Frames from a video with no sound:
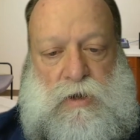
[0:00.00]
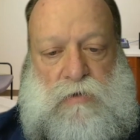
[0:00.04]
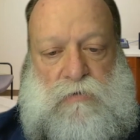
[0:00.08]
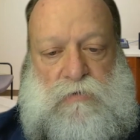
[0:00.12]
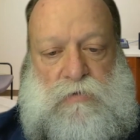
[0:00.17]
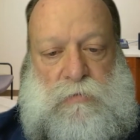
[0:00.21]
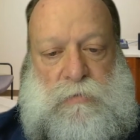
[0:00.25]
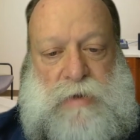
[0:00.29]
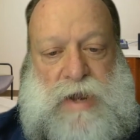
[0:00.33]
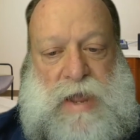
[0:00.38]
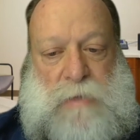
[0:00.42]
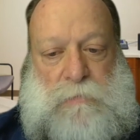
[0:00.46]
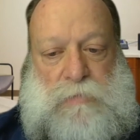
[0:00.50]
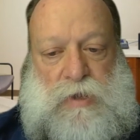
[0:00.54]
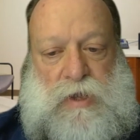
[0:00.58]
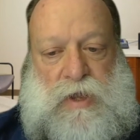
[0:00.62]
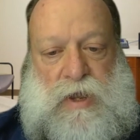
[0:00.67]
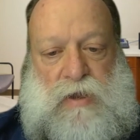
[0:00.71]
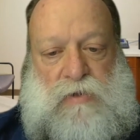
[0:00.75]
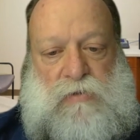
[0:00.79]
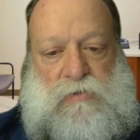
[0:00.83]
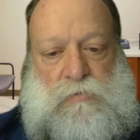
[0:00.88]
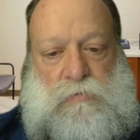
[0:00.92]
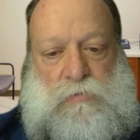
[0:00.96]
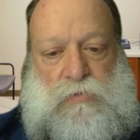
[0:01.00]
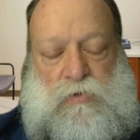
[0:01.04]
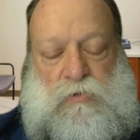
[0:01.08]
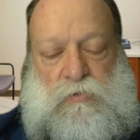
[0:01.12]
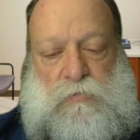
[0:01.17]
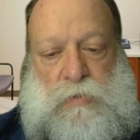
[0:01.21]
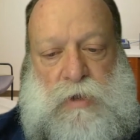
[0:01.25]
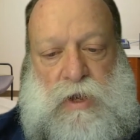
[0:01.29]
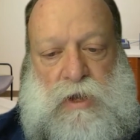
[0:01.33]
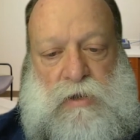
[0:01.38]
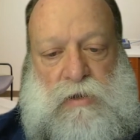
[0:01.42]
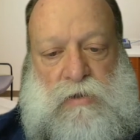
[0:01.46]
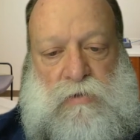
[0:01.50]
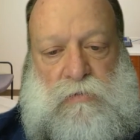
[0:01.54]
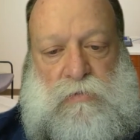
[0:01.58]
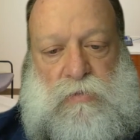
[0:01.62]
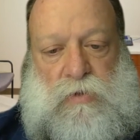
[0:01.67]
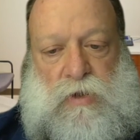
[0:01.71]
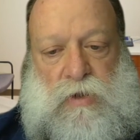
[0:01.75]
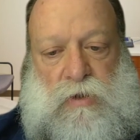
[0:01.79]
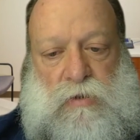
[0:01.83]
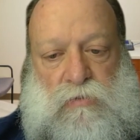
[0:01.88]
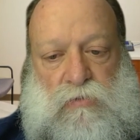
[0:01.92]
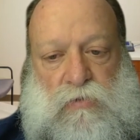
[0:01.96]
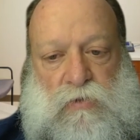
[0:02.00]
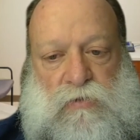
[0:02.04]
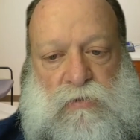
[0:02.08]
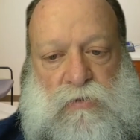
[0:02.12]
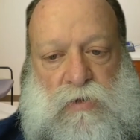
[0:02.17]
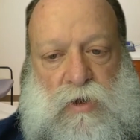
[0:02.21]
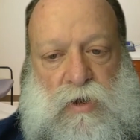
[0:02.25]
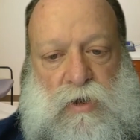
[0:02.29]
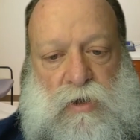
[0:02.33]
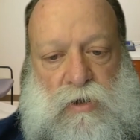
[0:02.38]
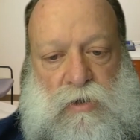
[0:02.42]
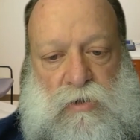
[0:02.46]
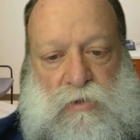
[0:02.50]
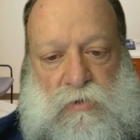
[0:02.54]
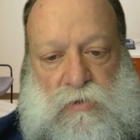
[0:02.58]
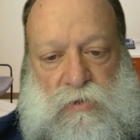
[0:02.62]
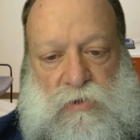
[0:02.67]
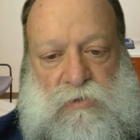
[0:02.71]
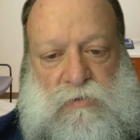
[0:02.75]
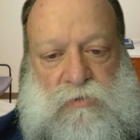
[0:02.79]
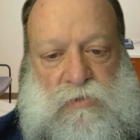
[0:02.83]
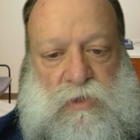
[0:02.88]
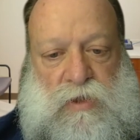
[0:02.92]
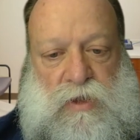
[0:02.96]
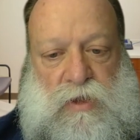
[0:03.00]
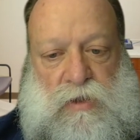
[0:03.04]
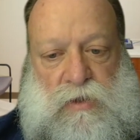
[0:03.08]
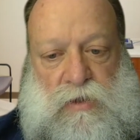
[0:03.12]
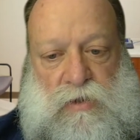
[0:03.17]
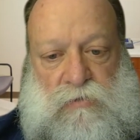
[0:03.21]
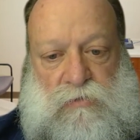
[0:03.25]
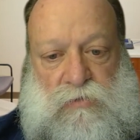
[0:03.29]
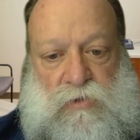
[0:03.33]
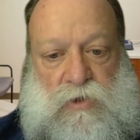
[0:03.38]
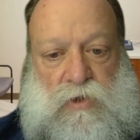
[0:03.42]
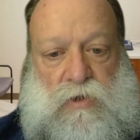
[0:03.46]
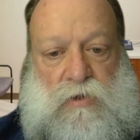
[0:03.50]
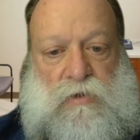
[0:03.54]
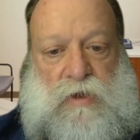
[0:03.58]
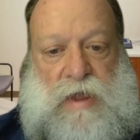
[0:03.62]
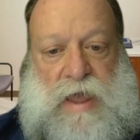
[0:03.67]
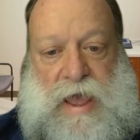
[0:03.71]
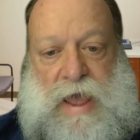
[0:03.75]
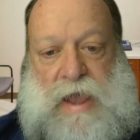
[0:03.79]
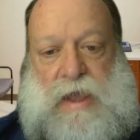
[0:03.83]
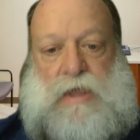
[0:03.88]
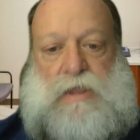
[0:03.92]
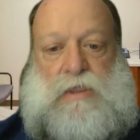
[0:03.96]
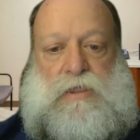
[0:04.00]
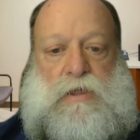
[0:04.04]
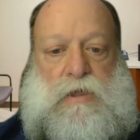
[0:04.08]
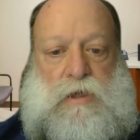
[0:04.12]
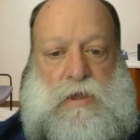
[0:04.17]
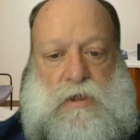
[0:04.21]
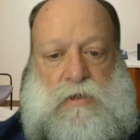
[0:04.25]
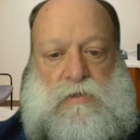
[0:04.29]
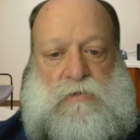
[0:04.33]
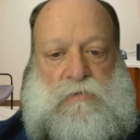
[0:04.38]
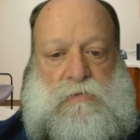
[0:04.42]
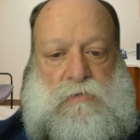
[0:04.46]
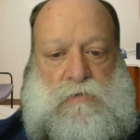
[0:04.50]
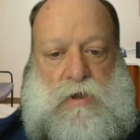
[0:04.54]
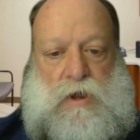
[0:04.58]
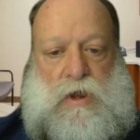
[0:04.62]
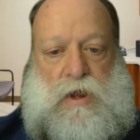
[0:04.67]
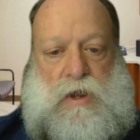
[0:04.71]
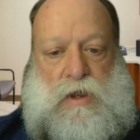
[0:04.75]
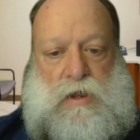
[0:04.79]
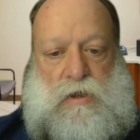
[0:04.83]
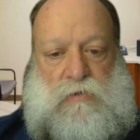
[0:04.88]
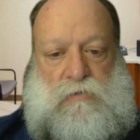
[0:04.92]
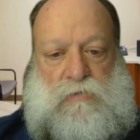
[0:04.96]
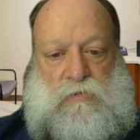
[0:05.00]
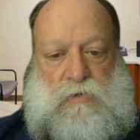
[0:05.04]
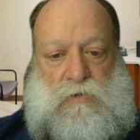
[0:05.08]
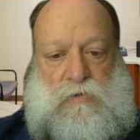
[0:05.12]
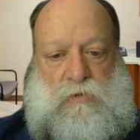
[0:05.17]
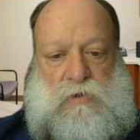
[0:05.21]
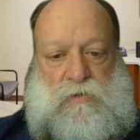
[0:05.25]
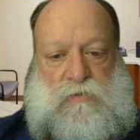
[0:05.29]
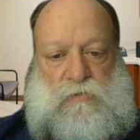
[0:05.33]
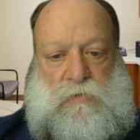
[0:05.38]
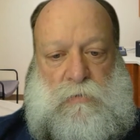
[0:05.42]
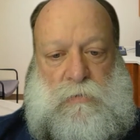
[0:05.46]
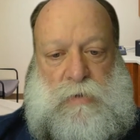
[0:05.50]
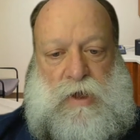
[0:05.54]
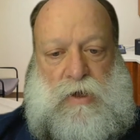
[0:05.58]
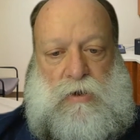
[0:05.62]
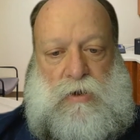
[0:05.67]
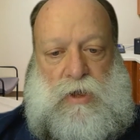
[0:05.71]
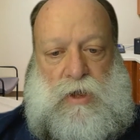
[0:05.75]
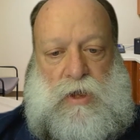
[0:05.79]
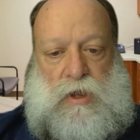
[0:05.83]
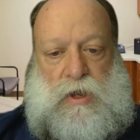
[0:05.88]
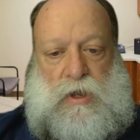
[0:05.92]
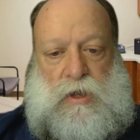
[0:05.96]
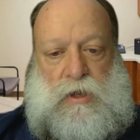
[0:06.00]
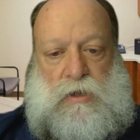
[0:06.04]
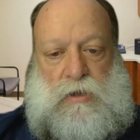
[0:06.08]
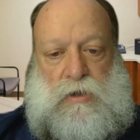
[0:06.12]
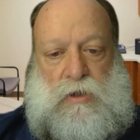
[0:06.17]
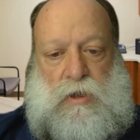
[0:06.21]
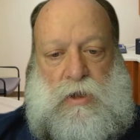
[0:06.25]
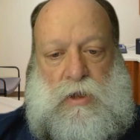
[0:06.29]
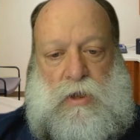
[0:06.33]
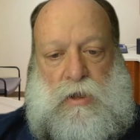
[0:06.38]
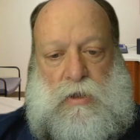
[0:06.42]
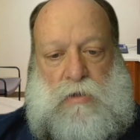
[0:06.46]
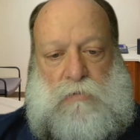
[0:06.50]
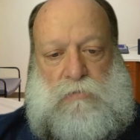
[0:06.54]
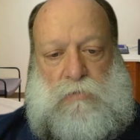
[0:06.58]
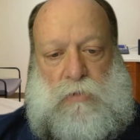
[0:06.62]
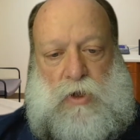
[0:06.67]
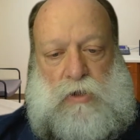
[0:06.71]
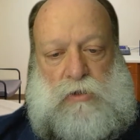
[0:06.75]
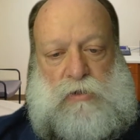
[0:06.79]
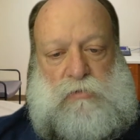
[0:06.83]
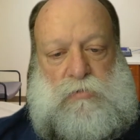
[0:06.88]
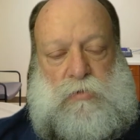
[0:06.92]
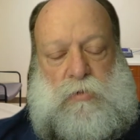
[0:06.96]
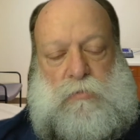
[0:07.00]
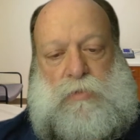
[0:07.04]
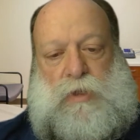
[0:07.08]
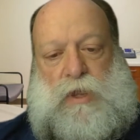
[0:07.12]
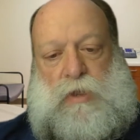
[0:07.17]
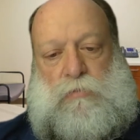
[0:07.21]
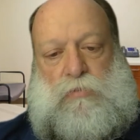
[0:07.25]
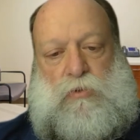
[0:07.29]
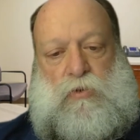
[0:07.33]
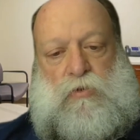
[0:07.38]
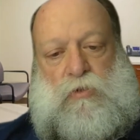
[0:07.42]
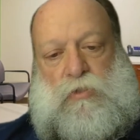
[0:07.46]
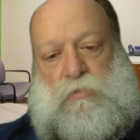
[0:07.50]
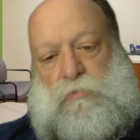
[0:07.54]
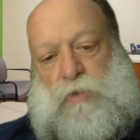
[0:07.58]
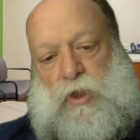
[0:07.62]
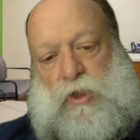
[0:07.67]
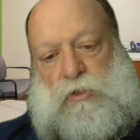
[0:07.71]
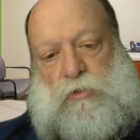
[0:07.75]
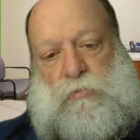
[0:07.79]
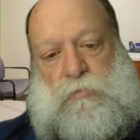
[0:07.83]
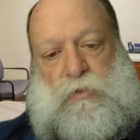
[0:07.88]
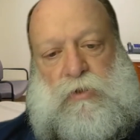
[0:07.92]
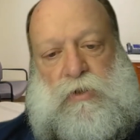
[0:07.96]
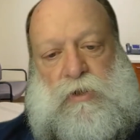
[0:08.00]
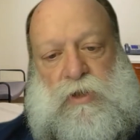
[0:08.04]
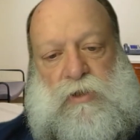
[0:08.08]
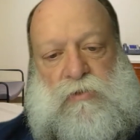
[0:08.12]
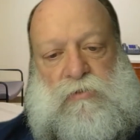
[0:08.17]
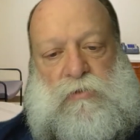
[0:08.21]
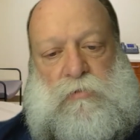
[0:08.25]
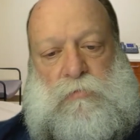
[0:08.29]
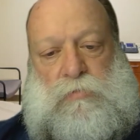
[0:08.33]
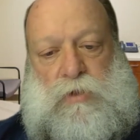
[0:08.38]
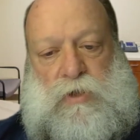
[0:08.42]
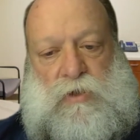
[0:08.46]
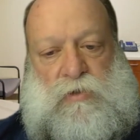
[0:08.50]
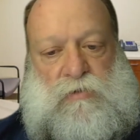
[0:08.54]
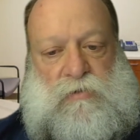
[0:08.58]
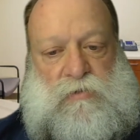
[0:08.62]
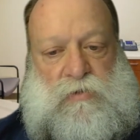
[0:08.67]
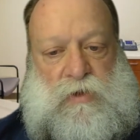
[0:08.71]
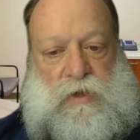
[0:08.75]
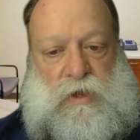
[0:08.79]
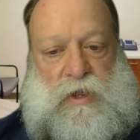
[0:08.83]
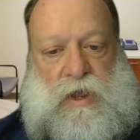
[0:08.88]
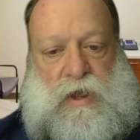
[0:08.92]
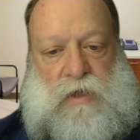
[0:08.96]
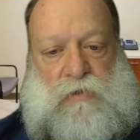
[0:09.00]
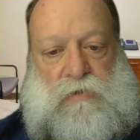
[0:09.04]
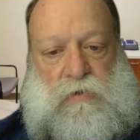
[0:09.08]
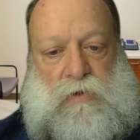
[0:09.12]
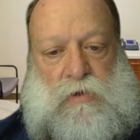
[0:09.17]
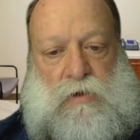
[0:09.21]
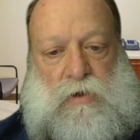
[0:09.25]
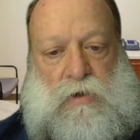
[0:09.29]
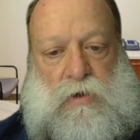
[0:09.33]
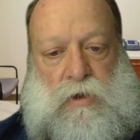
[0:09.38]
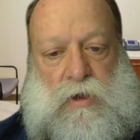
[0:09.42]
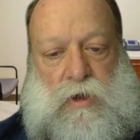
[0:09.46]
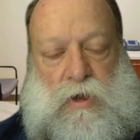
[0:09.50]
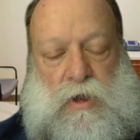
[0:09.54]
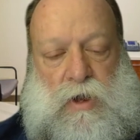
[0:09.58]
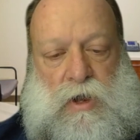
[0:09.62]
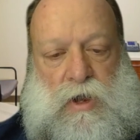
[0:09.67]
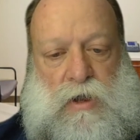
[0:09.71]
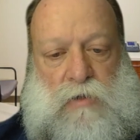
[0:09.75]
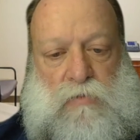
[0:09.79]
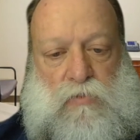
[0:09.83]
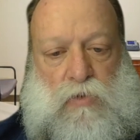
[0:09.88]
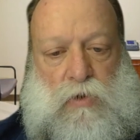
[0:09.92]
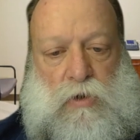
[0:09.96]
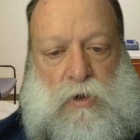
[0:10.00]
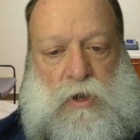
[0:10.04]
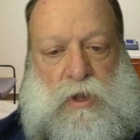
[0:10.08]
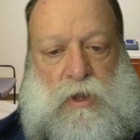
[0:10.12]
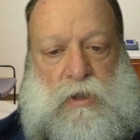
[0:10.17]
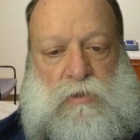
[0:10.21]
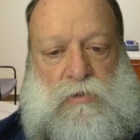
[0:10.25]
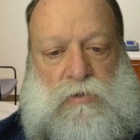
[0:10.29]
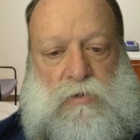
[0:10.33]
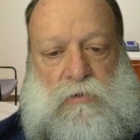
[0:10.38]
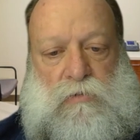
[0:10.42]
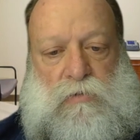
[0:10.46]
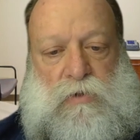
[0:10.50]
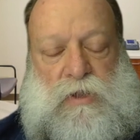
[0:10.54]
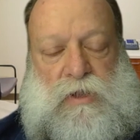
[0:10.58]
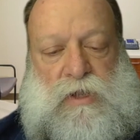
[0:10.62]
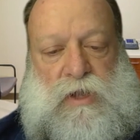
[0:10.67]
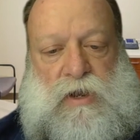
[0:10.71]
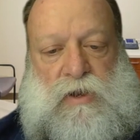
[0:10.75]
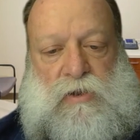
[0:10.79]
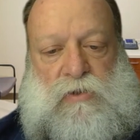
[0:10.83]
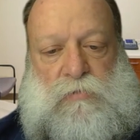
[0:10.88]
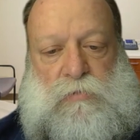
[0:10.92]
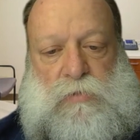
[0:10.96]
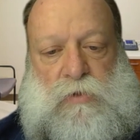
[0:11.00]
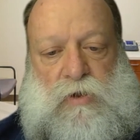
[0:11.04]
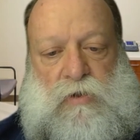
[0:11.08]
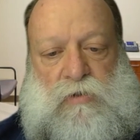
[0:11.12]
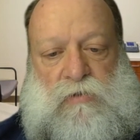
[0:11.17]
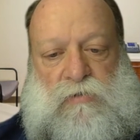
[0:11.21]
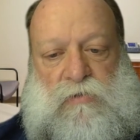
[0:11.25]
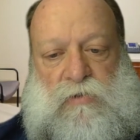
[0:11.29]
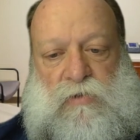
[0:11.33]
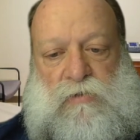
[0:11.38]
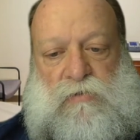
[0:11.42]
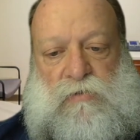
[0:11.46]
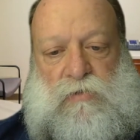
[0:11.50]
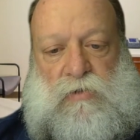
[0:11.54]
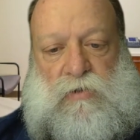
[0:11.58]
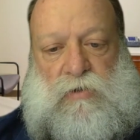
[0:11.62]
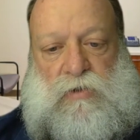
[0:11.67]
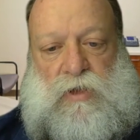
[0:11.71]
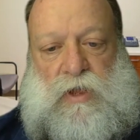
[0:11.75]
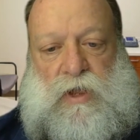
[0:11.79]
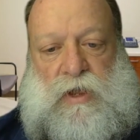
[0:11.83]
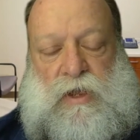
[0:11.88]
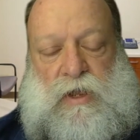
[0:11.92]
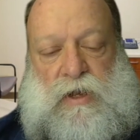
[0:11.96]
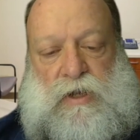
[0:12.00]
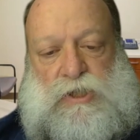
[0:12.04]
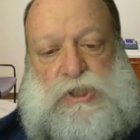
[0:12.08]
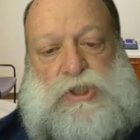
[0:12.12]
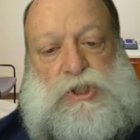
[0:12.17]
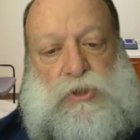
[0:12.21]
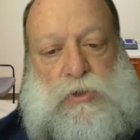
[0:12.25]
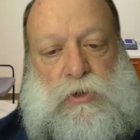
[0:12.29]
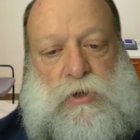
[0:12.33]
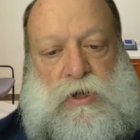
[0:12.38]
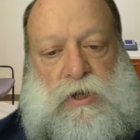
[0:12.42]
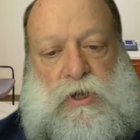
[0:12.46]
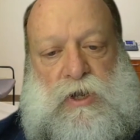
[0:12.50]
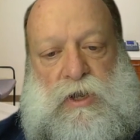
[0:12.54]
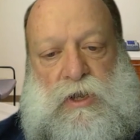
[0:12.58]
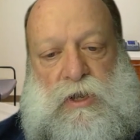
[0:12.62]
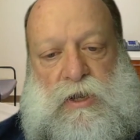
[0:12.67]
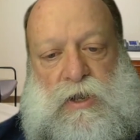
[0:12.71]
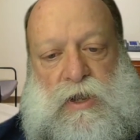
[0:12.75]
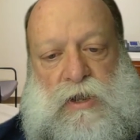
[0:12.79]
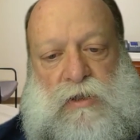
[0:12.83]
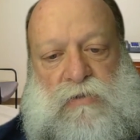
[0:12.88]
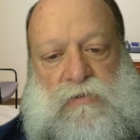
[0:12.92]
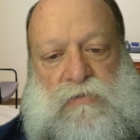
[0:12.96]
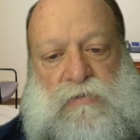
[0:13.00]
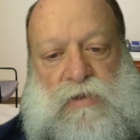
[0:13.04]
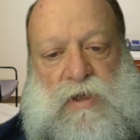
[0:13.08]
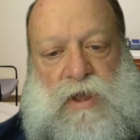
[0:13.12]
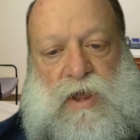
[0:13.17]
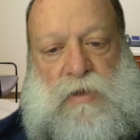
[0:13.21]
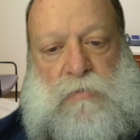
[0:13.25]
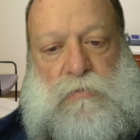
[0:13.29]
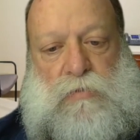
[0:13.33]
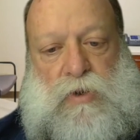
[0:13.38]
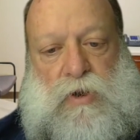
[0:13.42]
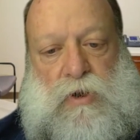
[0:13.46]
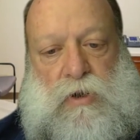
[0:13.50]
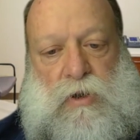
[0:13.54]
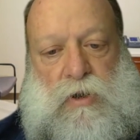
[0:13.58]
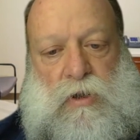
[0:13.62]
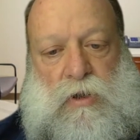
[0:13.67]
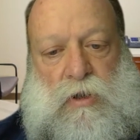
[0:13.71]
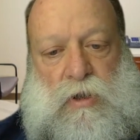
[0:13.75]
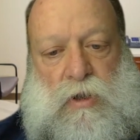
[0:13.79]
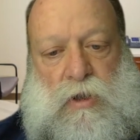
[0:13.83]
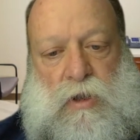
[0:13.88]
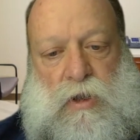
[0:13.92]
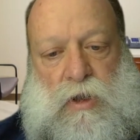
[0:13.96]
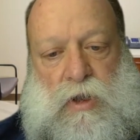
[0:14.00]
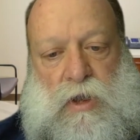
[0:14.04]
from an application perspective, but we're starting to do this thing that's called hackathons, right? And so it's about getting multiple people with multiple disciplines together and working through what that experience needs to look like in a short and condensed time period.